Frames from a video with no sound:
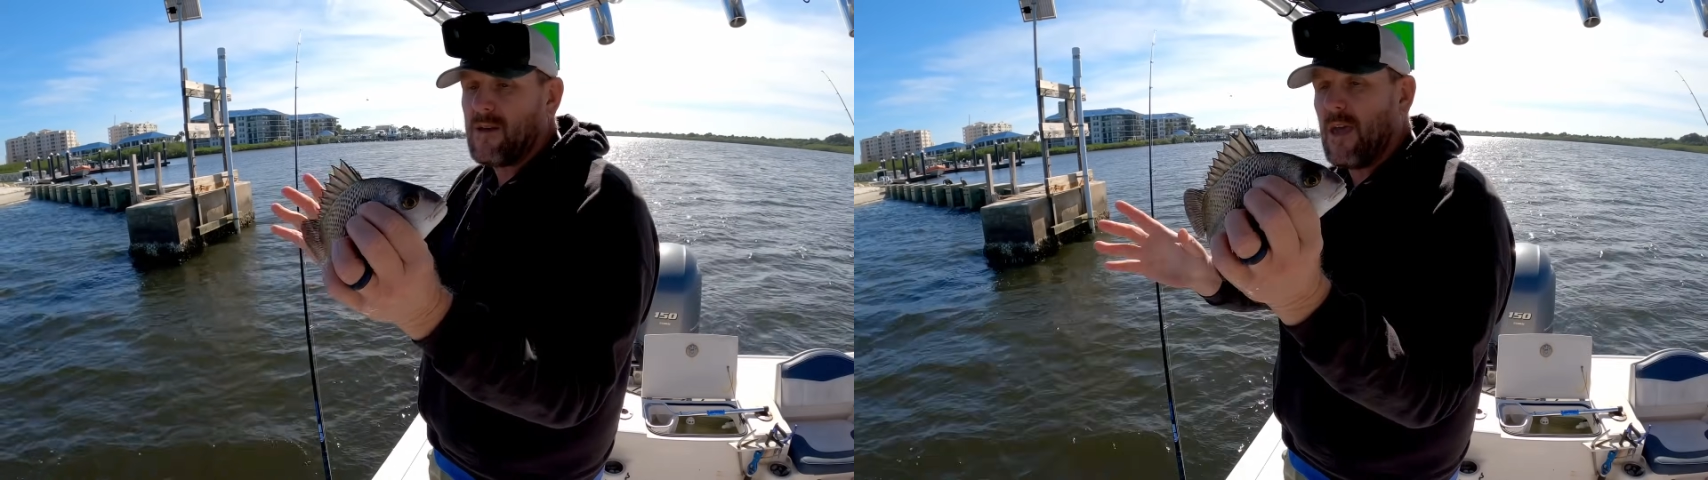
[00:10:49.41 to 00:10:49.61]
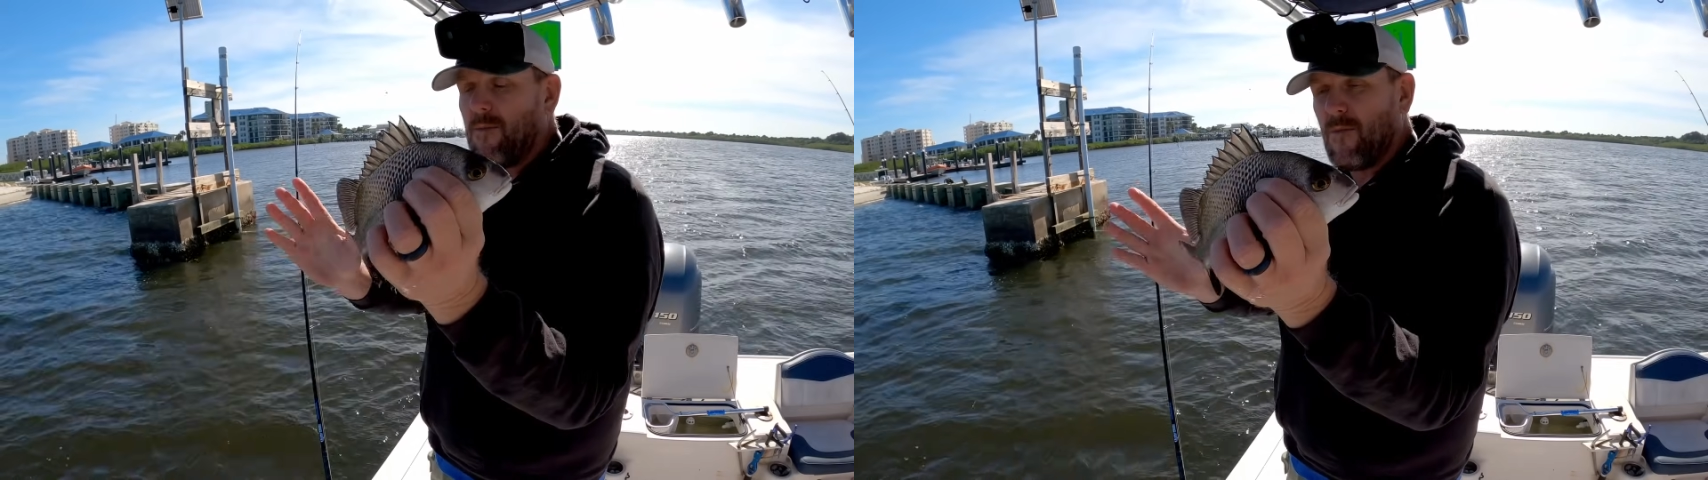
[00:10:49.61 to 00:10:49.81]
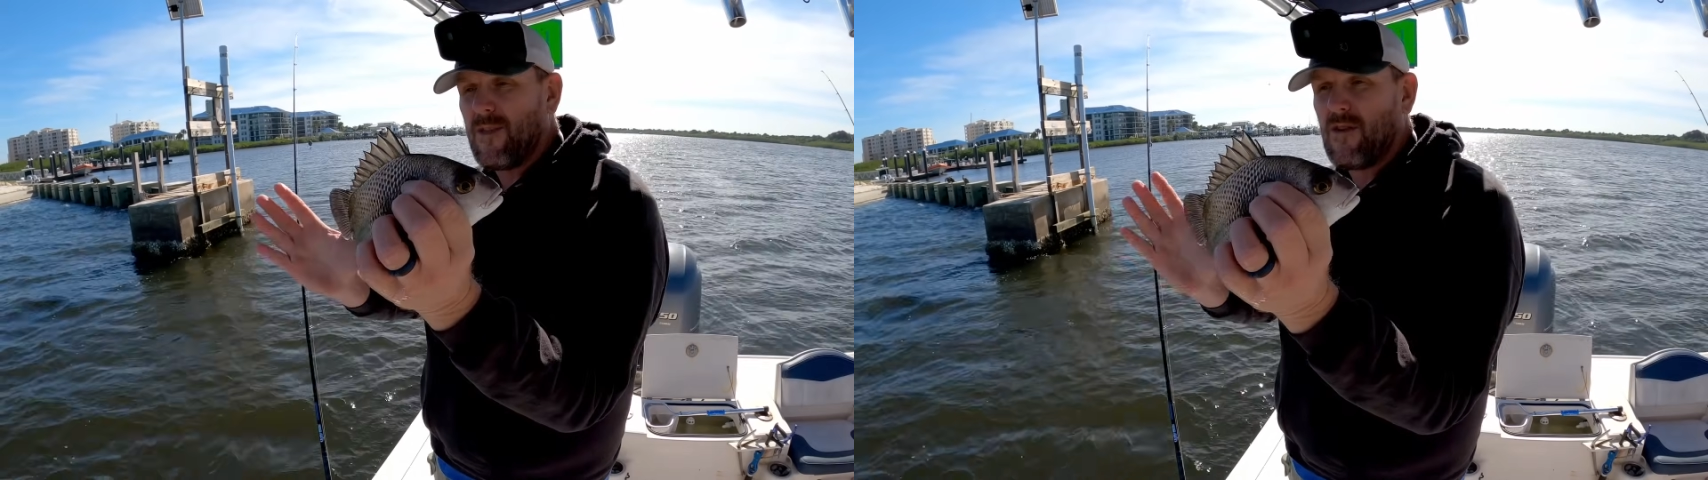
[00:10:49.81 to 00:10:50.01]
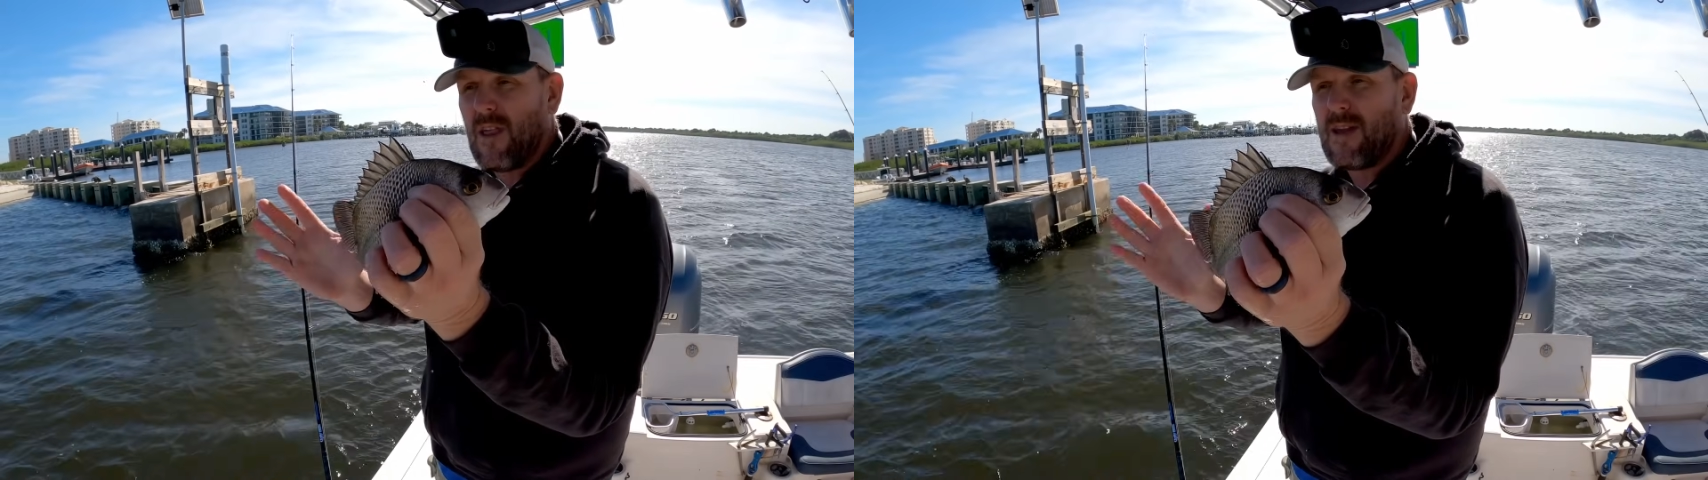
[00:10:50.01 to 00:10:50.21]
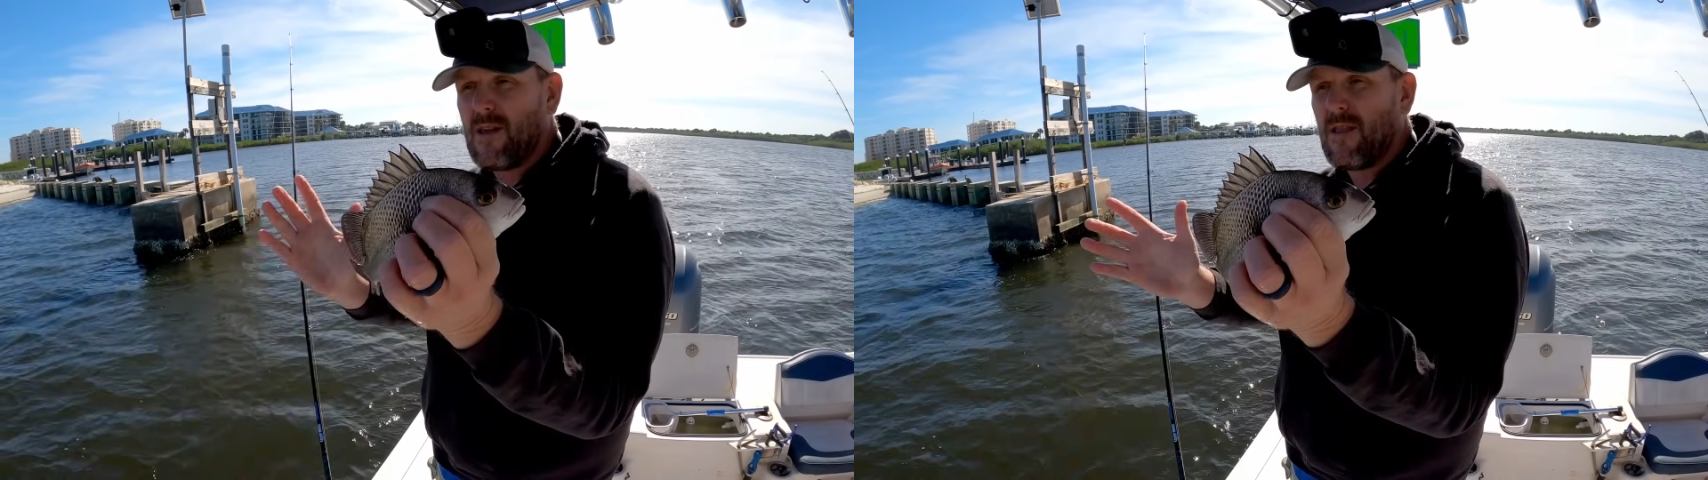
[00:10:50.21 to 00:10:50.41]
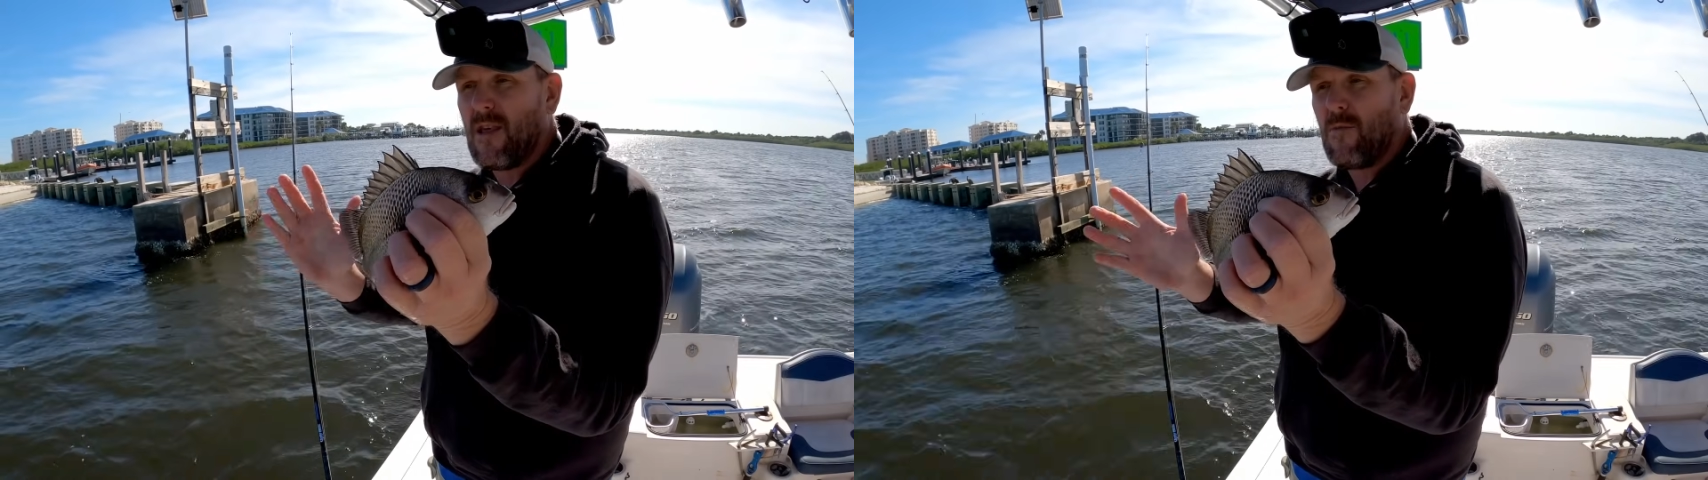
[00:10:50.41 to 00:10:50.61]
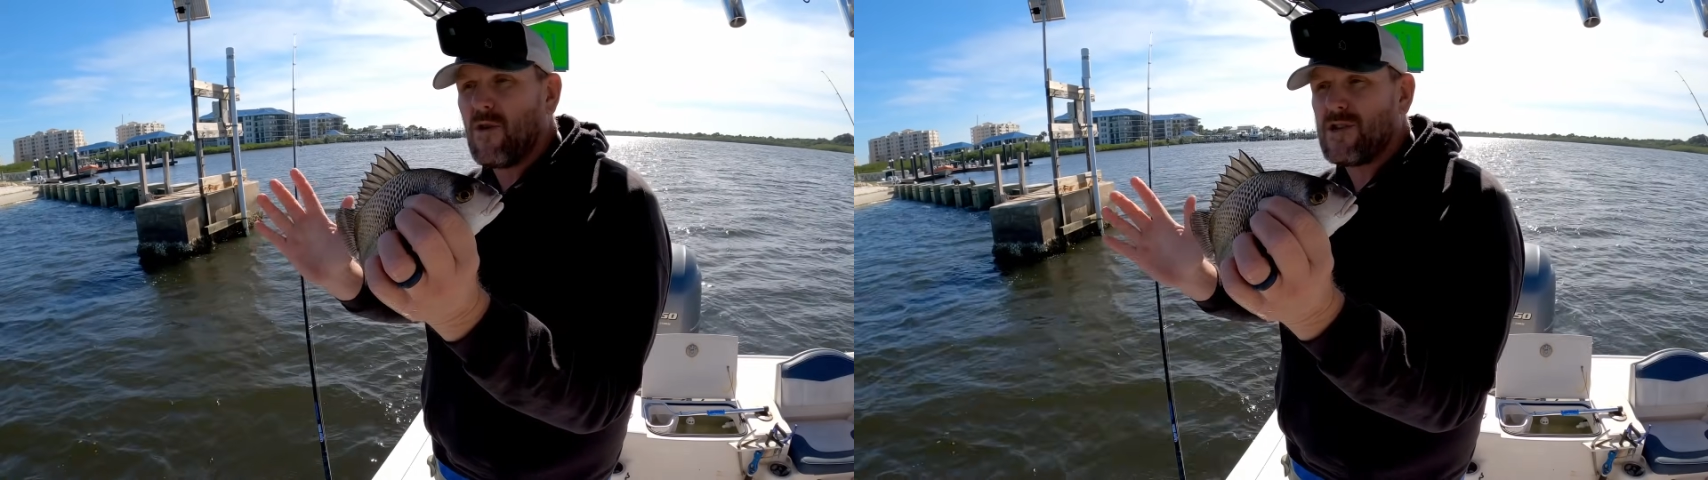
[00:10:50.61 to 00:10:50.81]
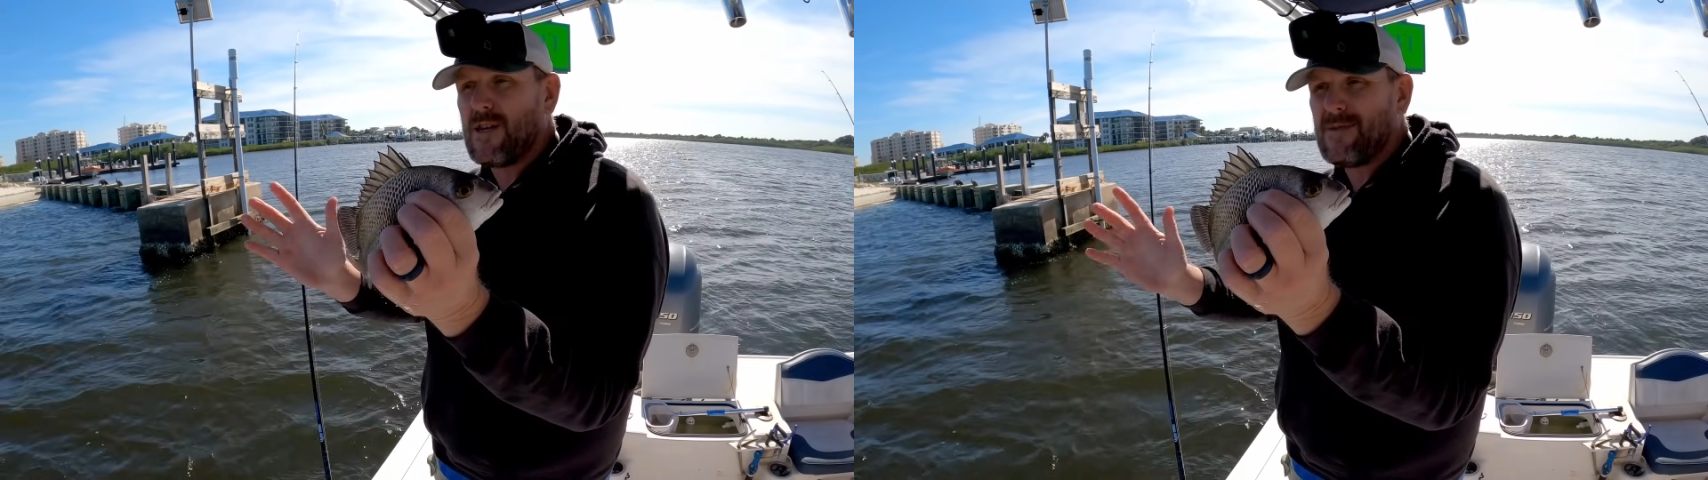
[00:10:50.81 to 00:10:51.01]
keep them when they're like a little
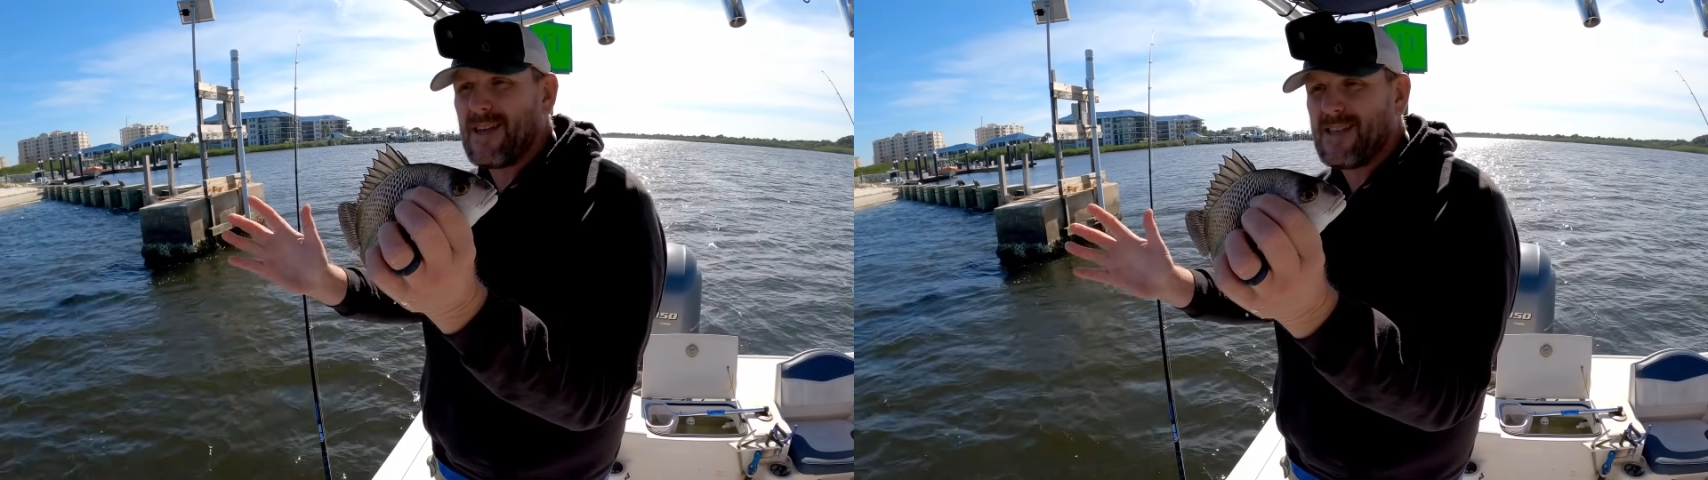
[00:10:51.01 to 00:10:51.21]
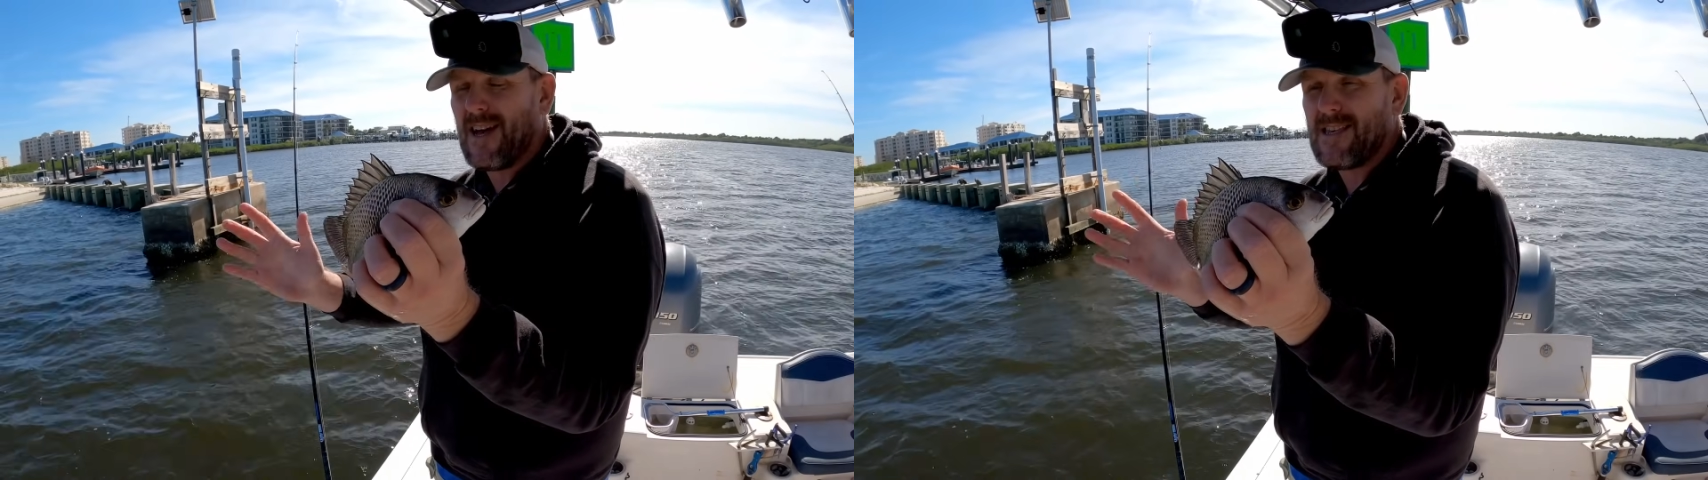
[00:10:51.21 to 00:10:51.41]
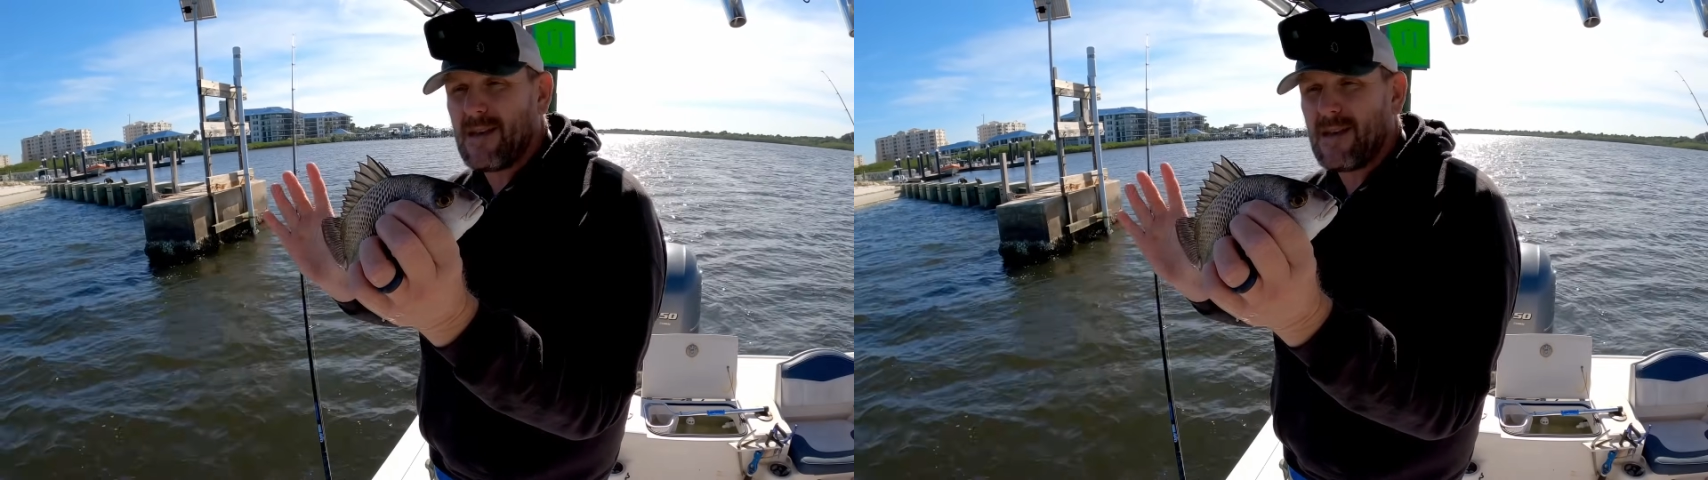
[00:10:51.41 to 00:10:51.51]
more sheep's head size,